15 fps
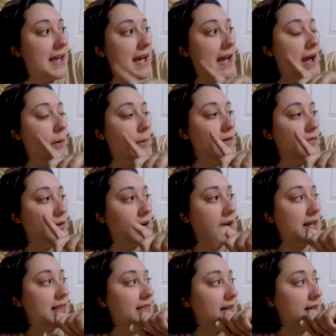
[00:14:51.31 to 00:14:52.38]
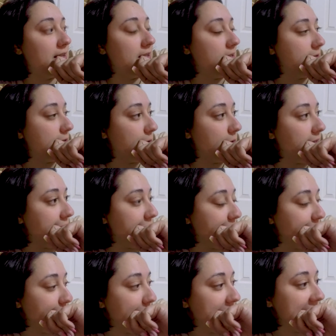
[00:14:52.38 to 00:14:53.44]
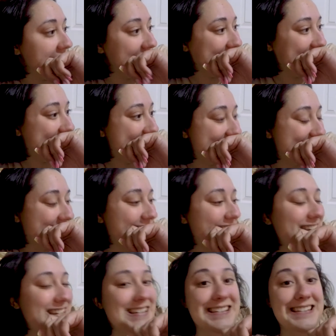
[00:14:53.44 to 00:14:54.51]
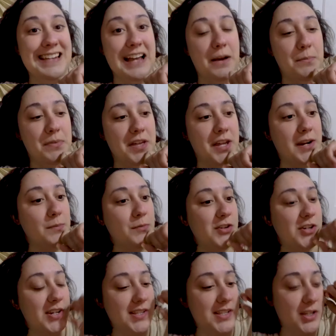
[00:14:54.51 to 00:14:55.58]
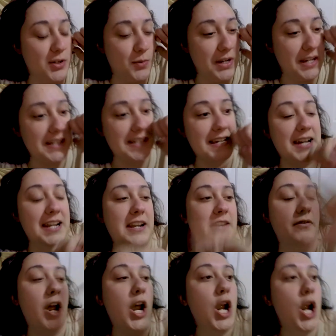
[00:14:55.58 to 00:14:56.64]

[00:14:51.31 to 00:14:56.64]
However, I think it is going to be less in depth, and I'm just going to kind of